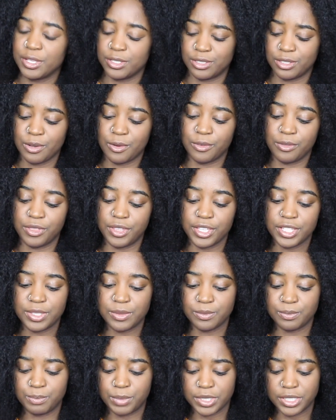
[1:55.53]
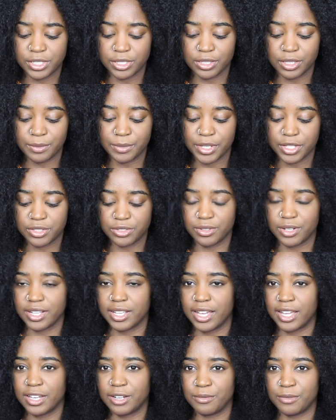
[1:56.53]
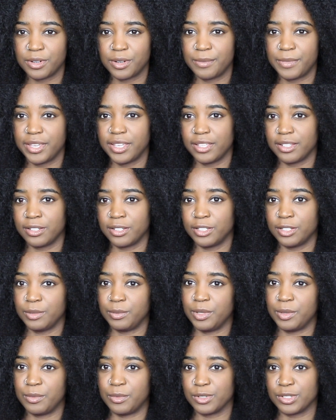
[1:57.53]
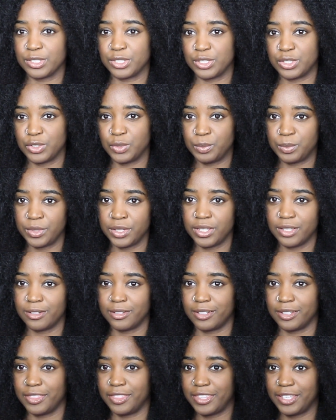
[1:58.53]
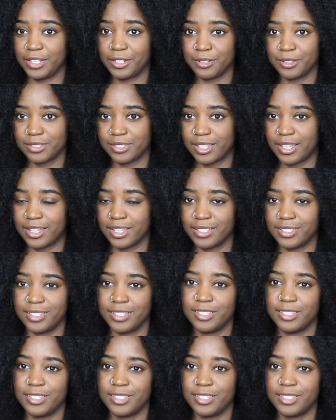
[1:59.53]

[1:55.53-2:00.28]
So this particular mixture, I kind of want to make it a little bit more soupy on the thinner side,